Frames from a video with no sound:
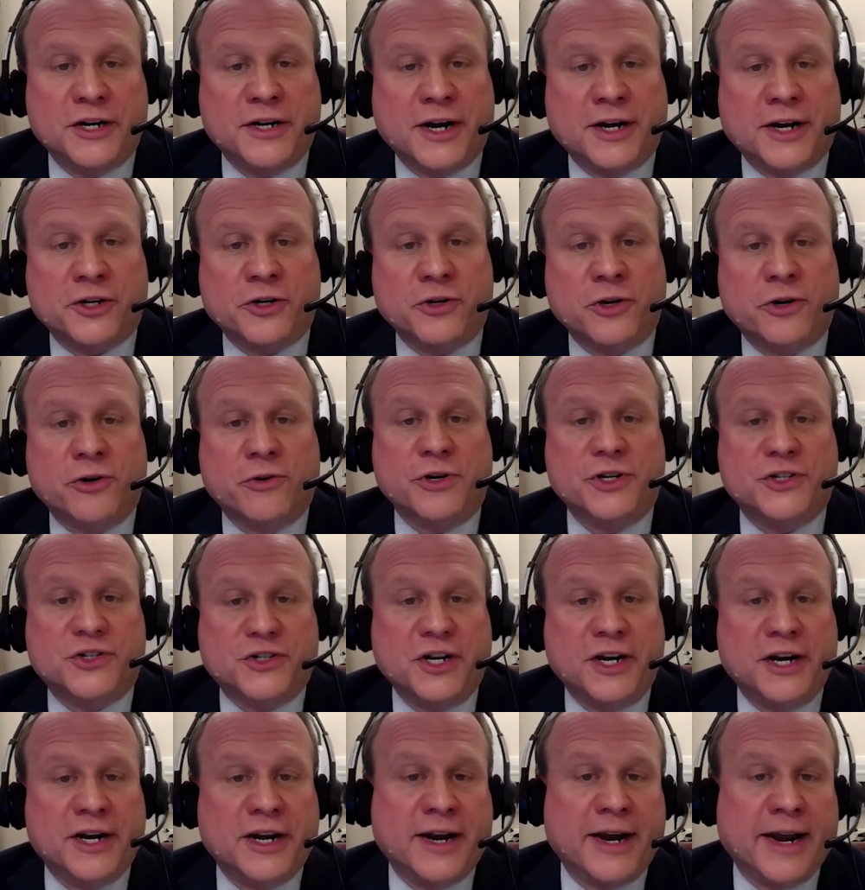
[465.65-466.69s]
Dr.
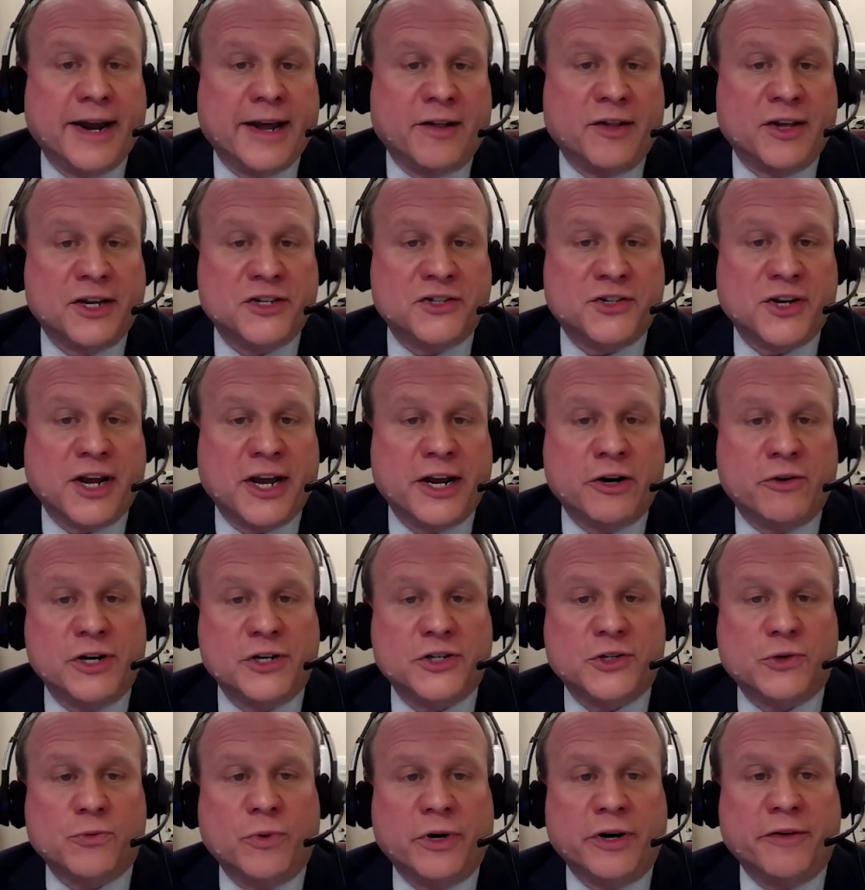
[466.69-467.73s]
Christina
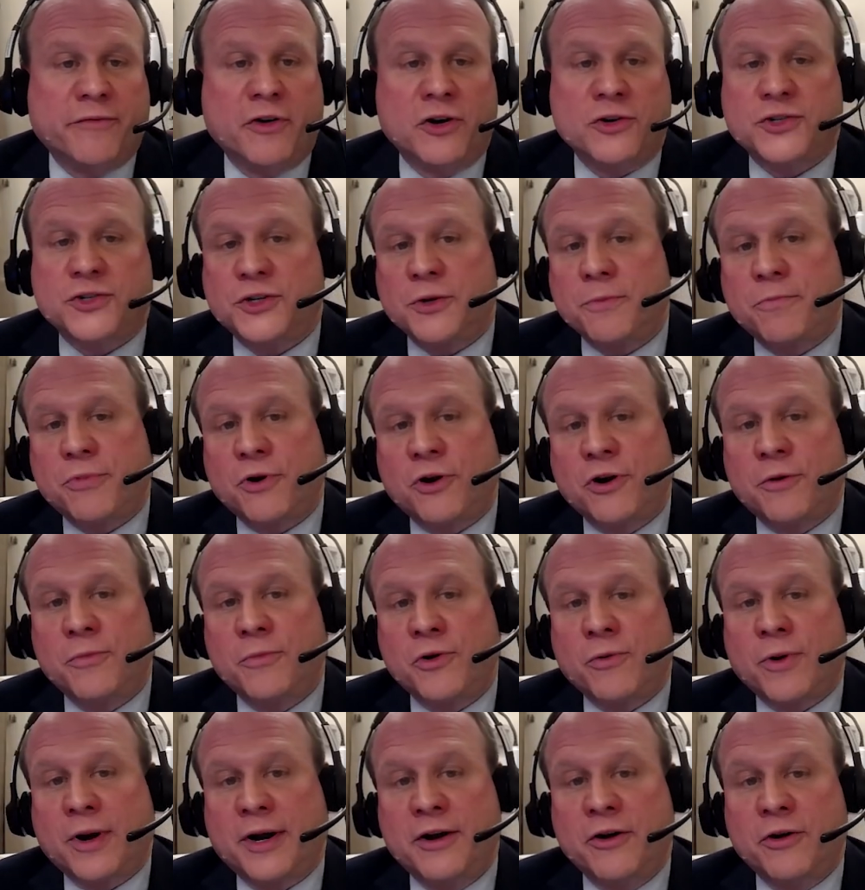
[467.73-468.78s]
Alexandris, one of our superb
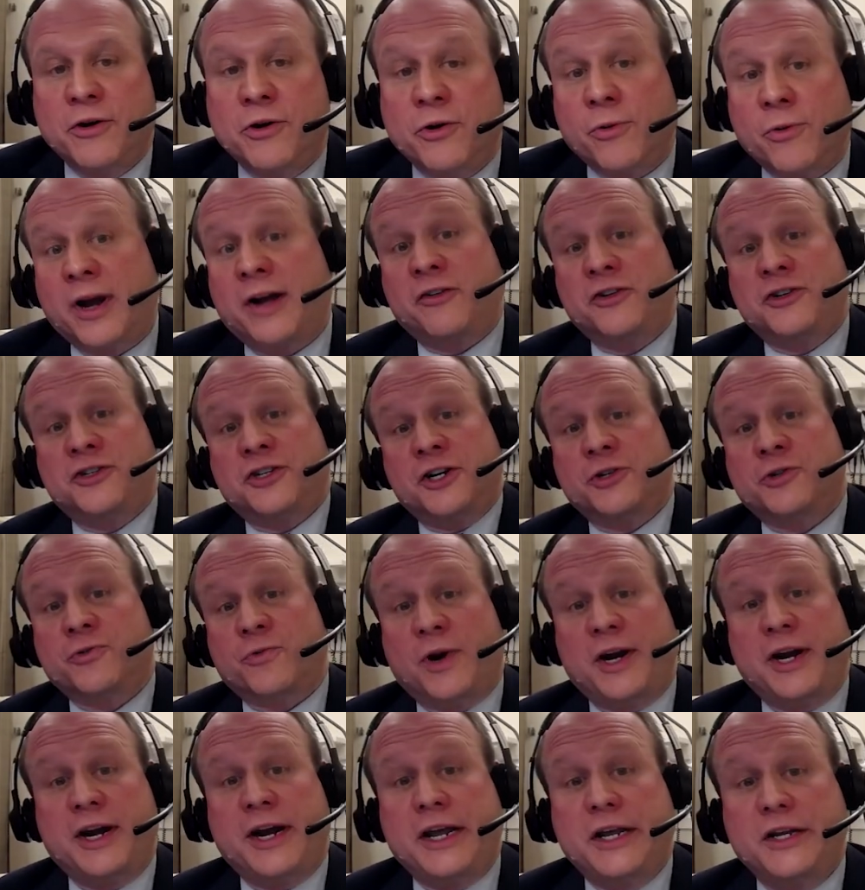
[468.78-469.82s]
neurology
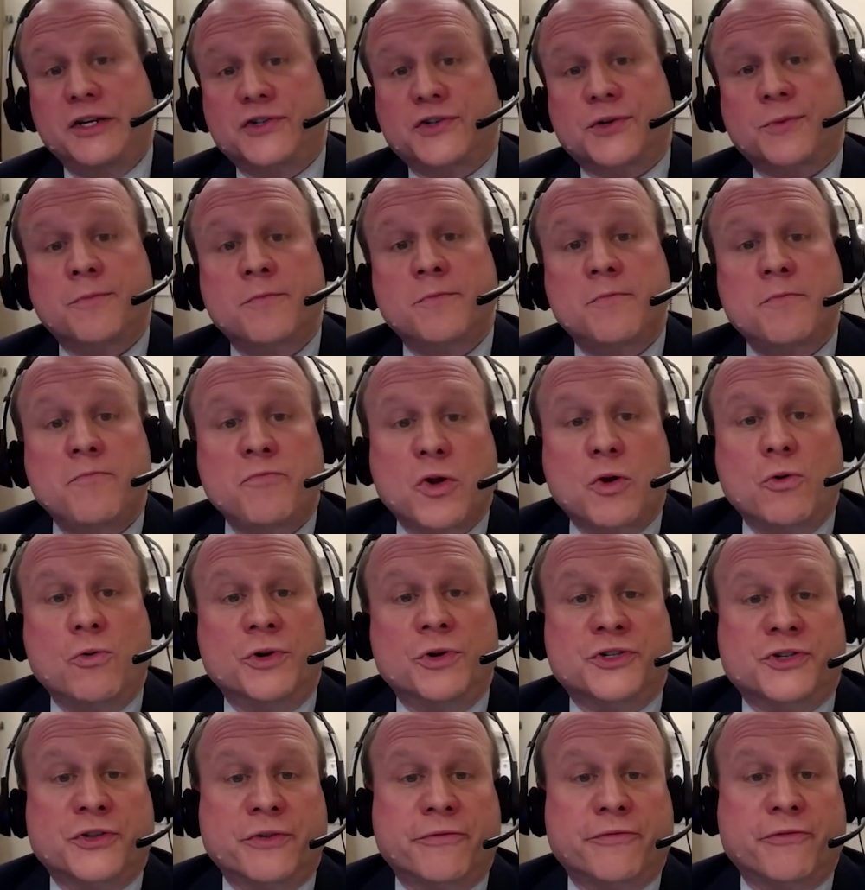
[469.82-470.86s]
trainees, who
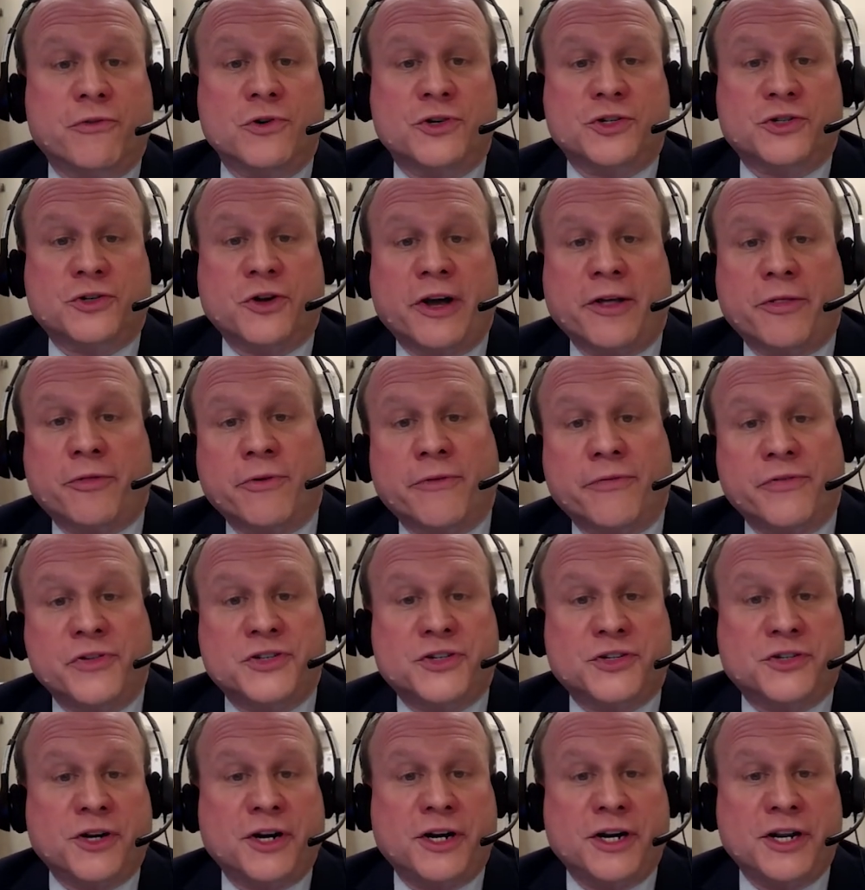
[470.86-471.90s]
was the first author of the
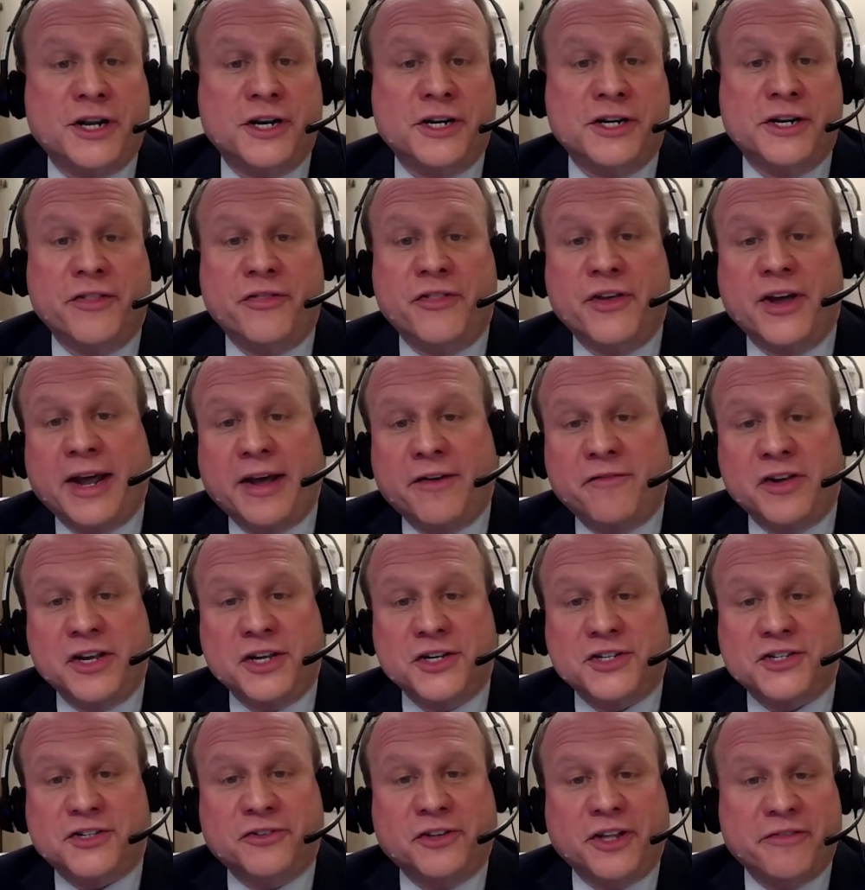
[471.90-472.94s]
study and did the
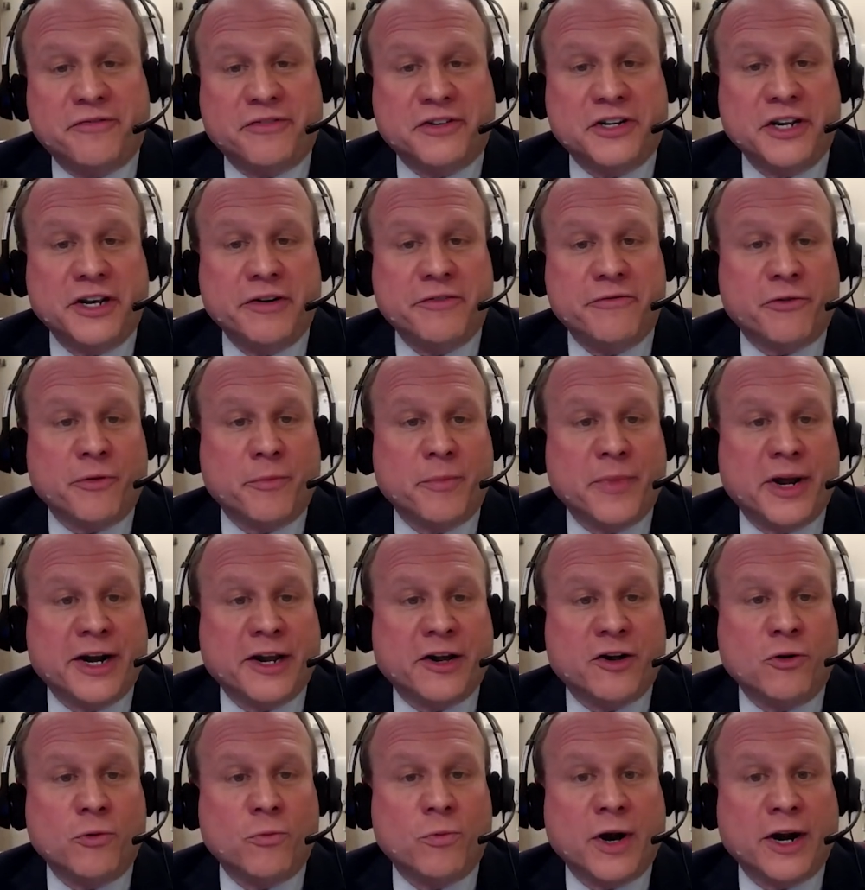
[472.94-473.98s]
heaviest lifting for
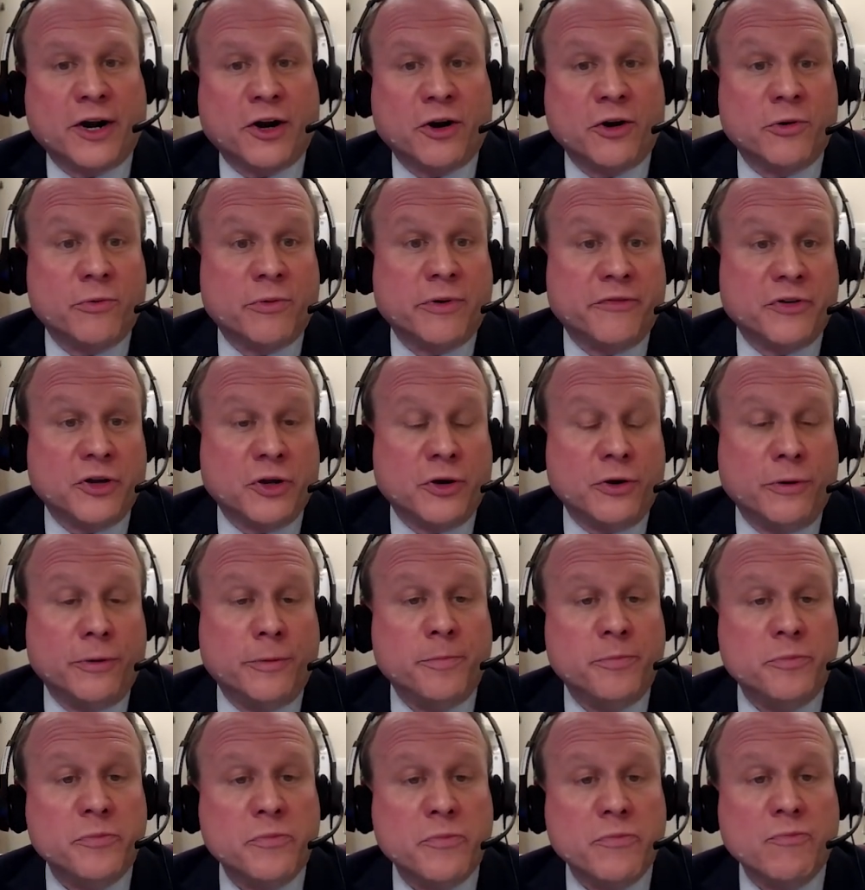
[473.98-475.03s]
medical record review,
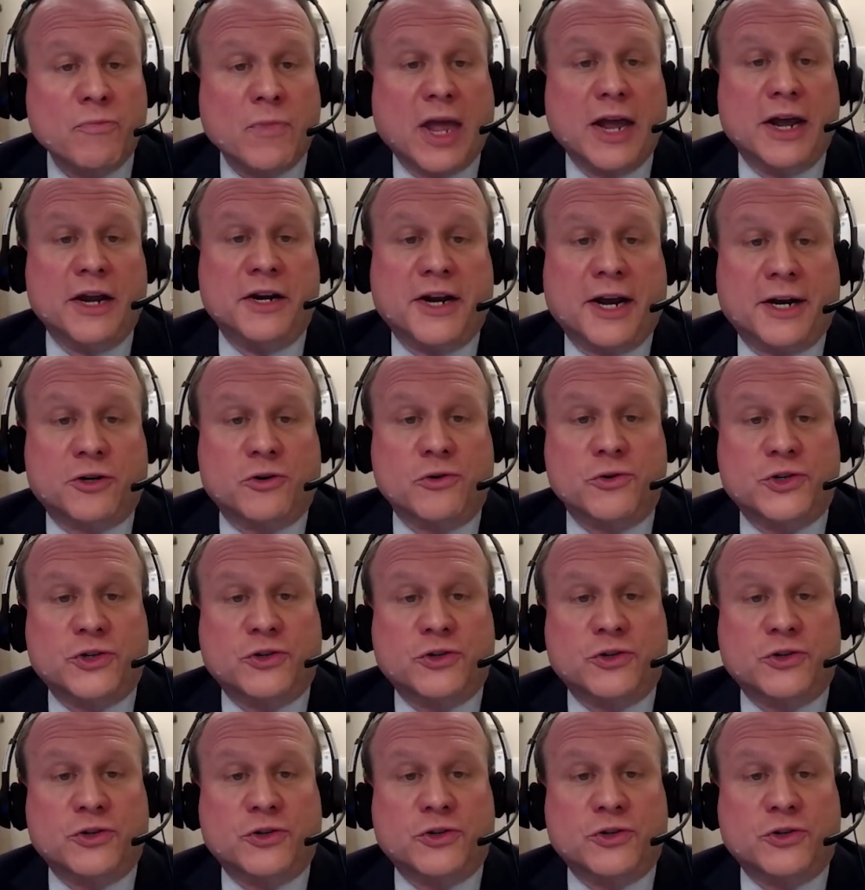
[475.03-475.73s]
and Dr.